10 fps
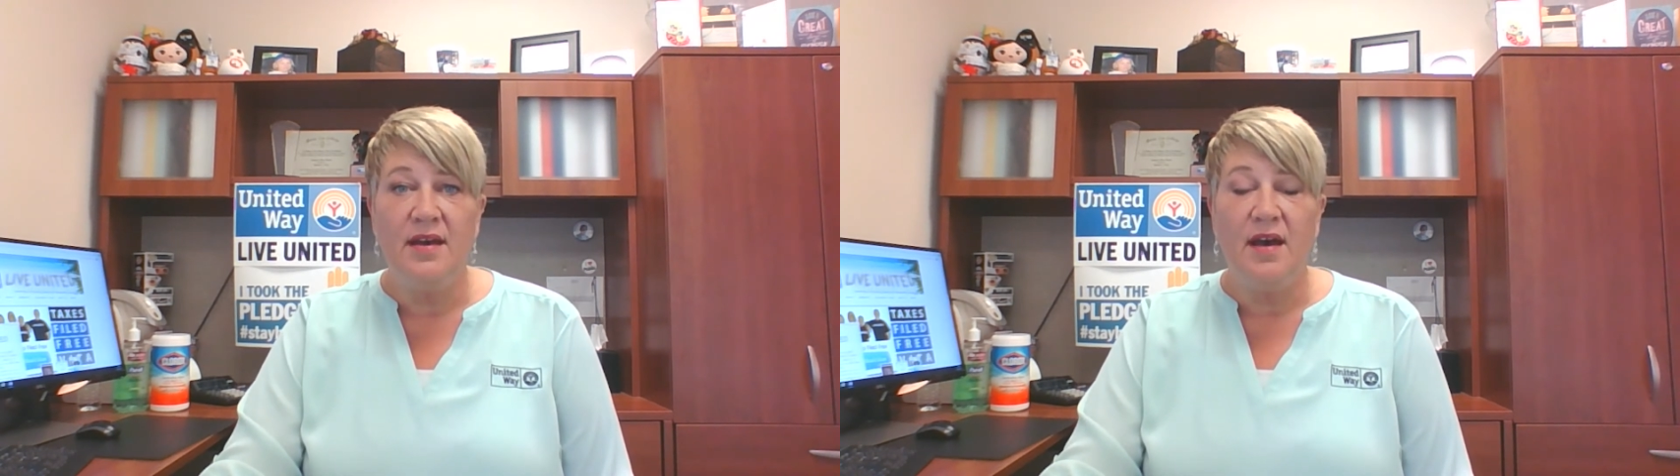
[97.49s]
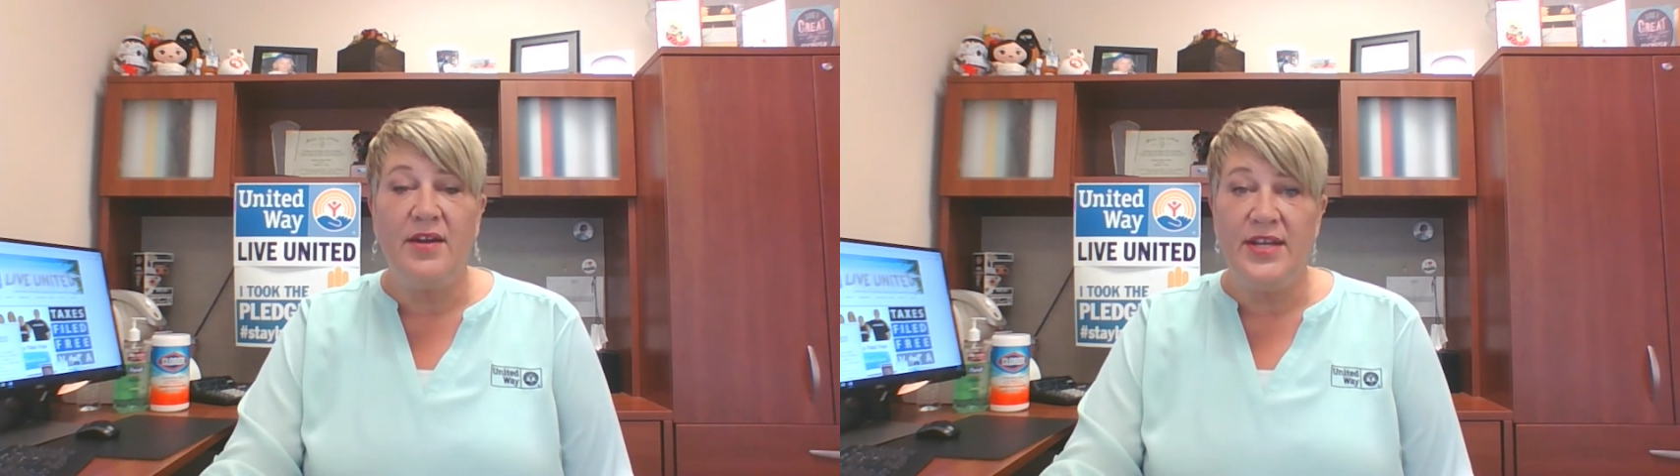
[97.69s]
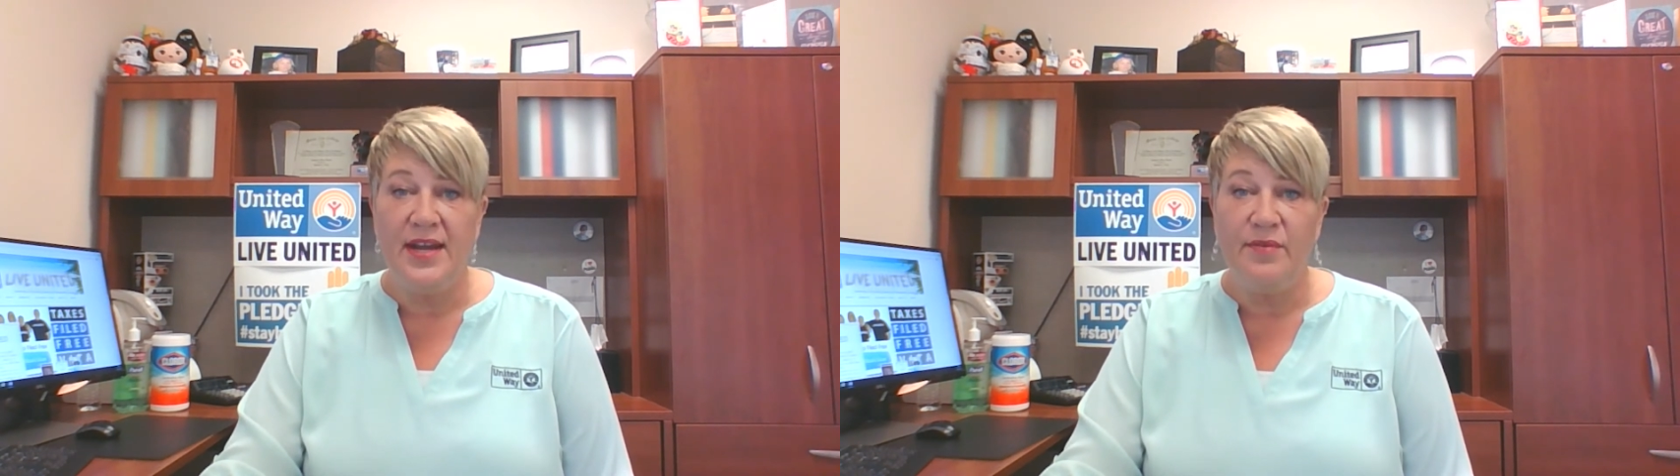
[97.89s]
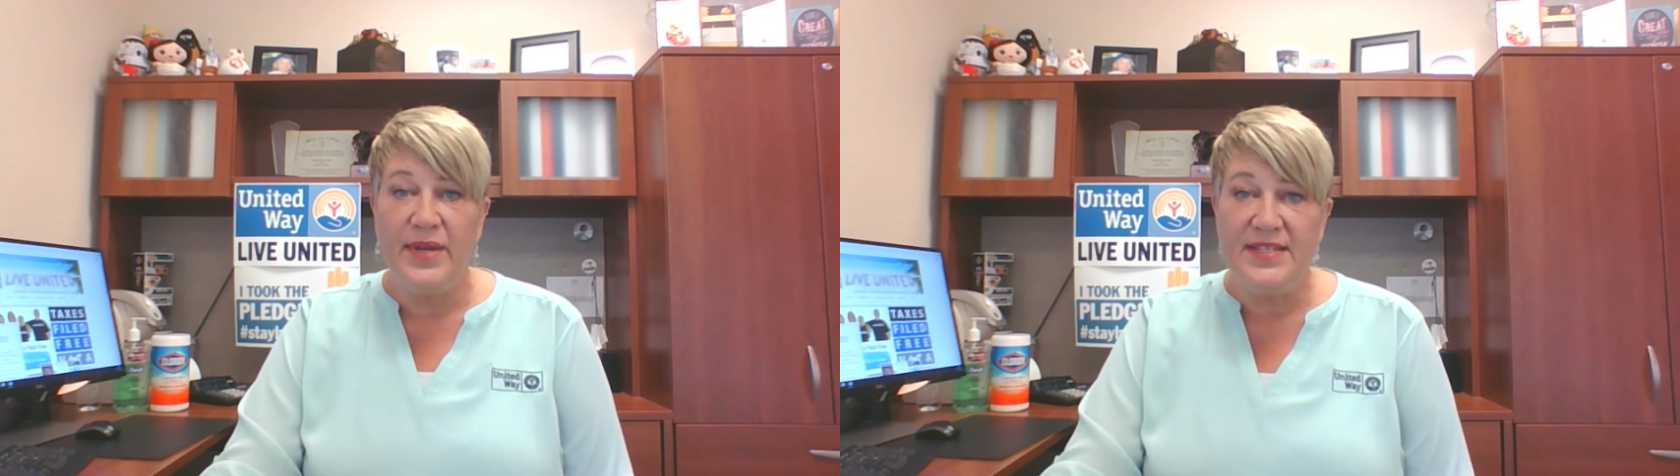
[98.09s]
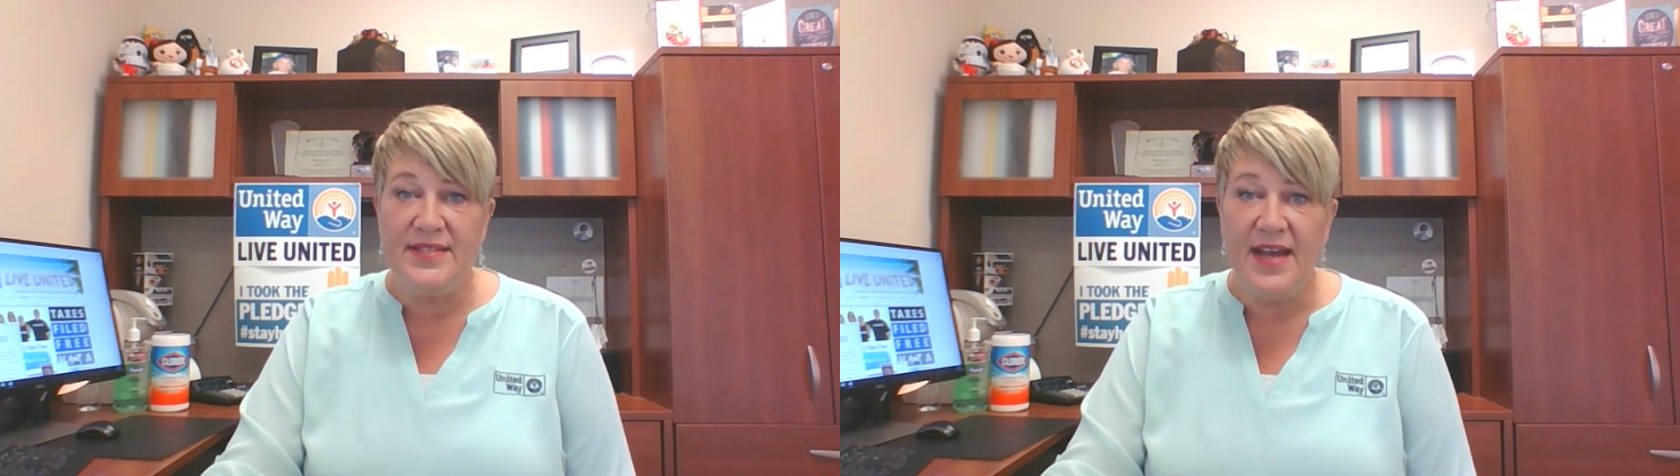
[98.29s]
Our United Way
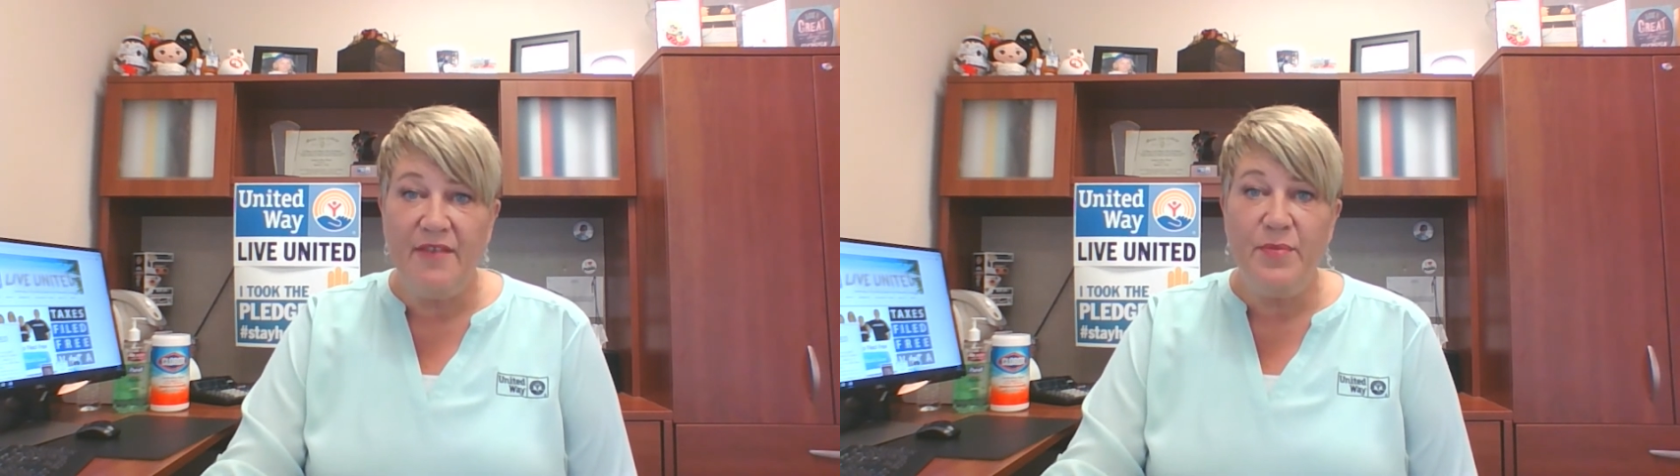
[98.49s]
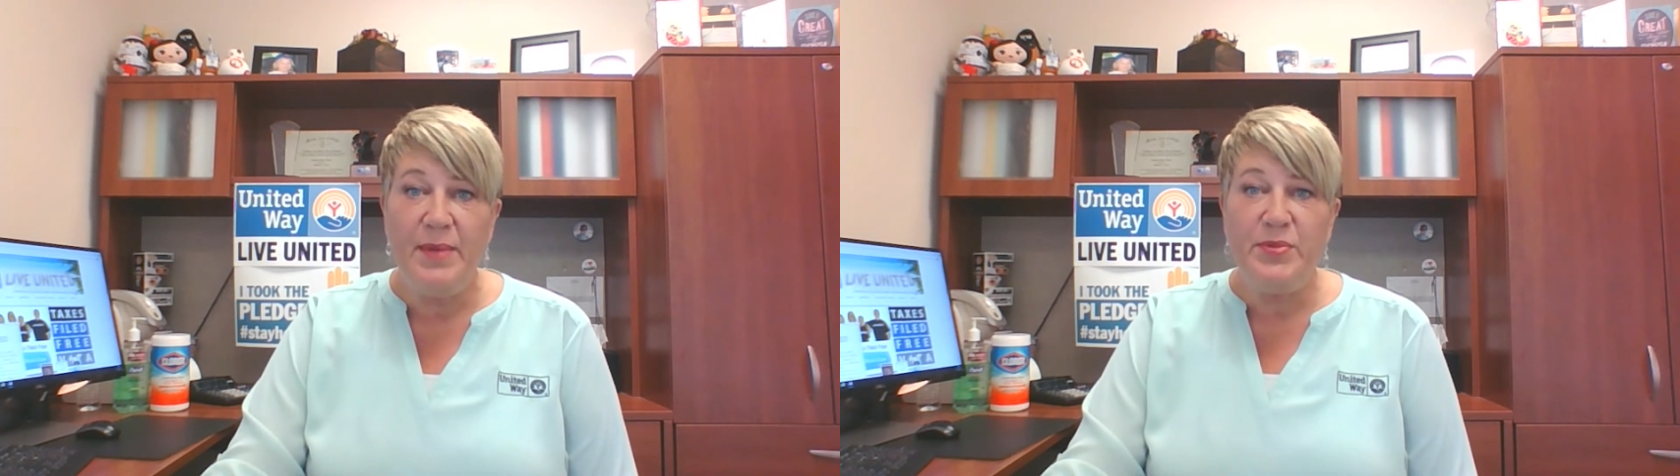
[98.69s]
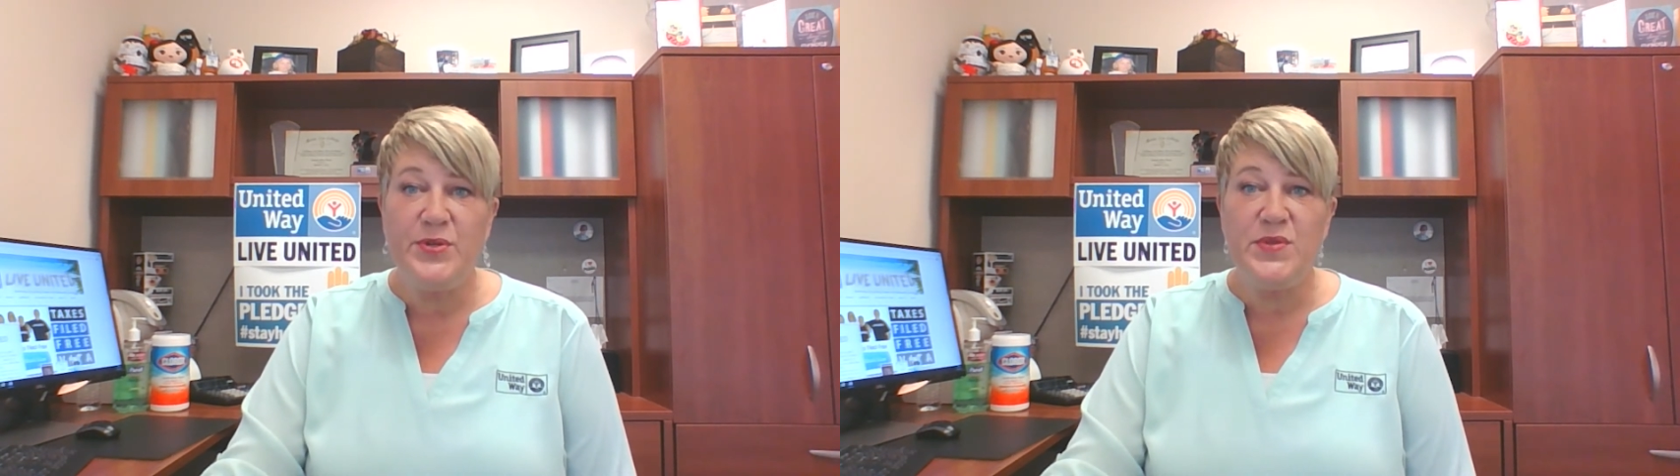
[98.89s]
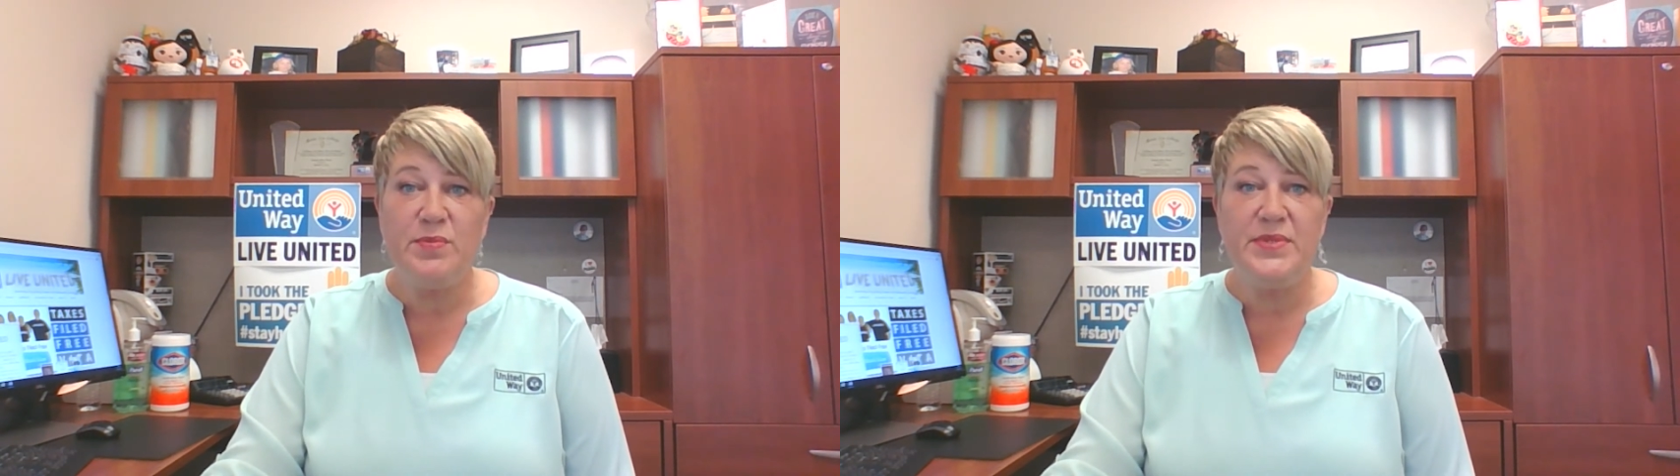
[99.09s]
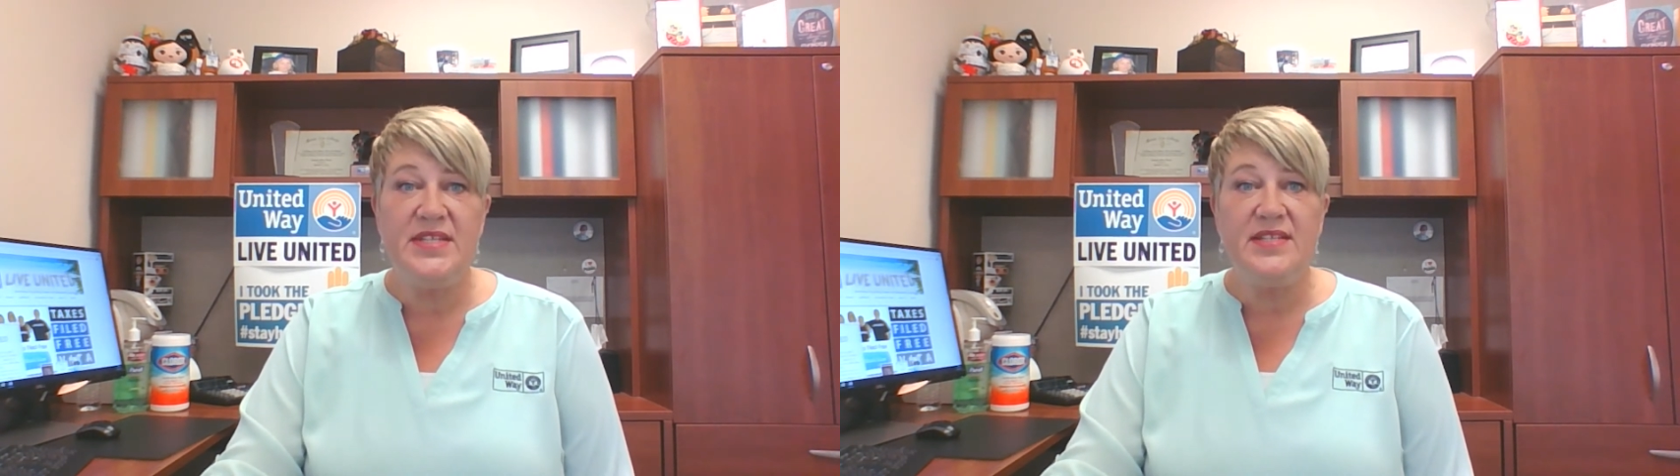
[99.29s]
staff members are
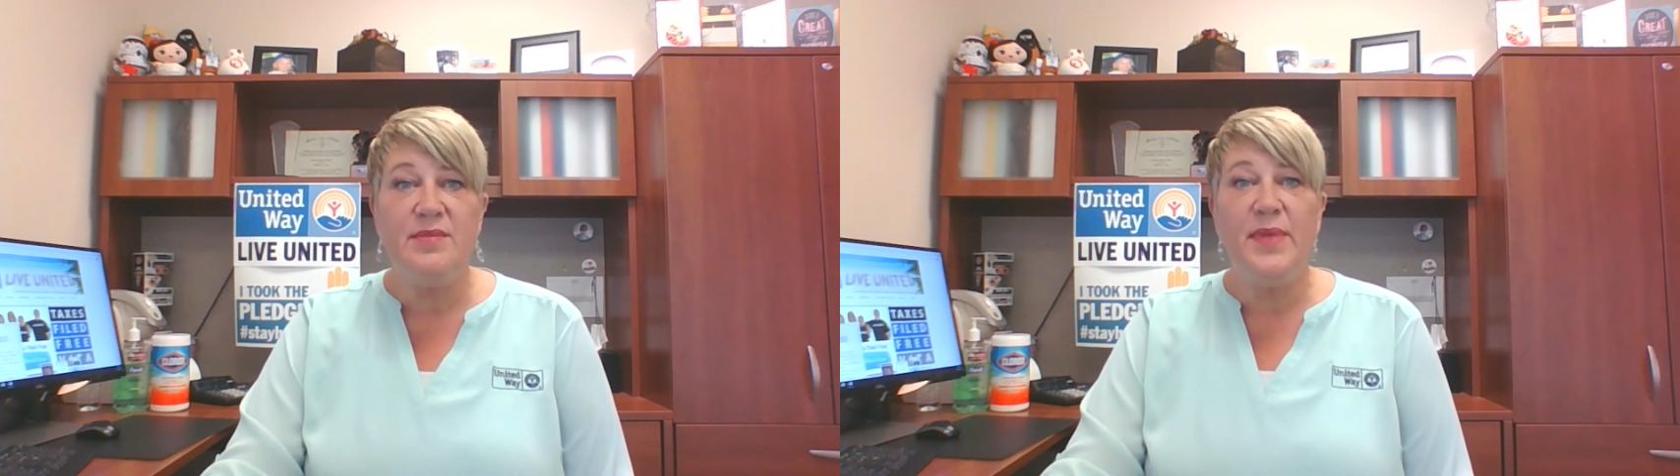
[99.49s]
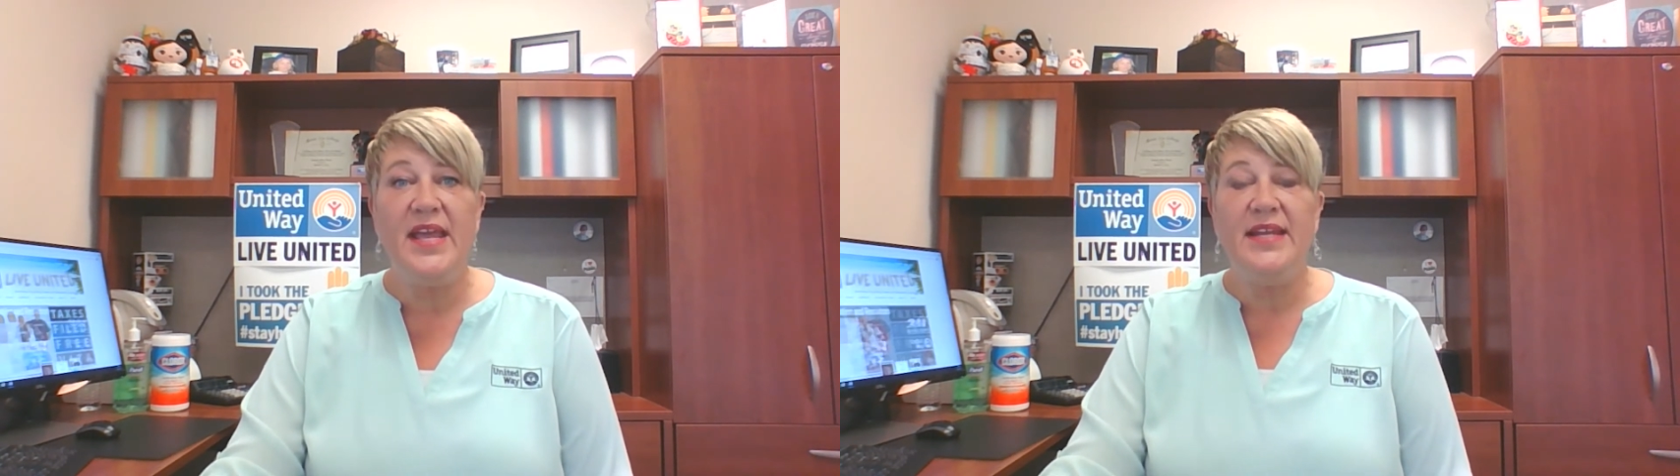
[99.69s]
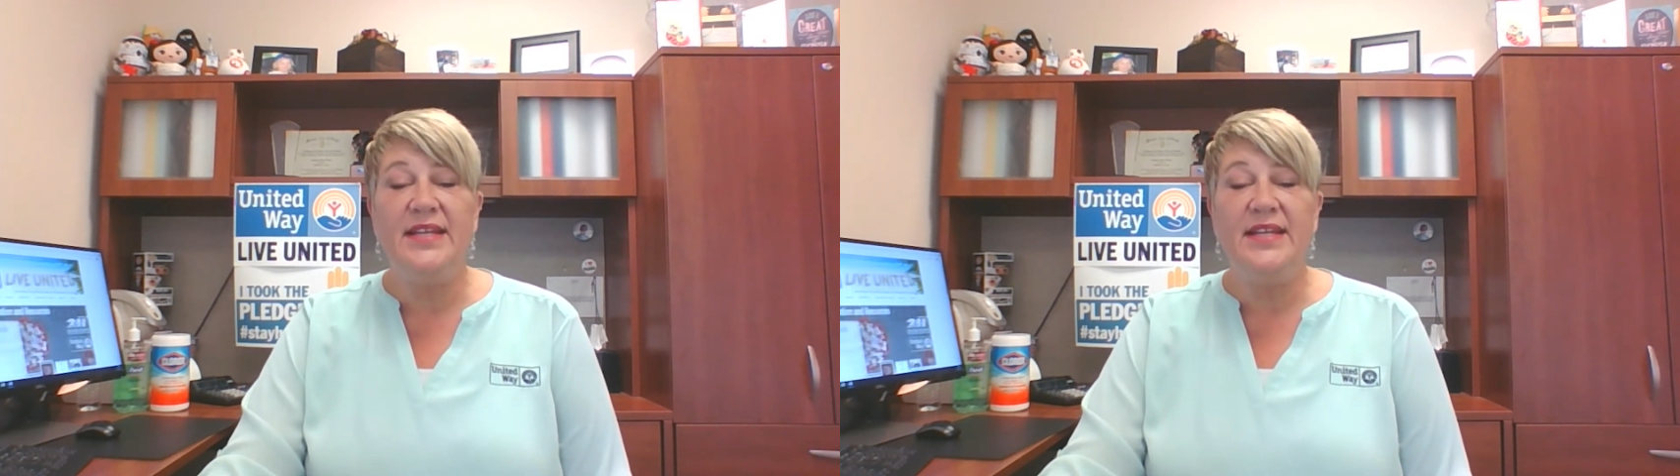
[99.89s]
participating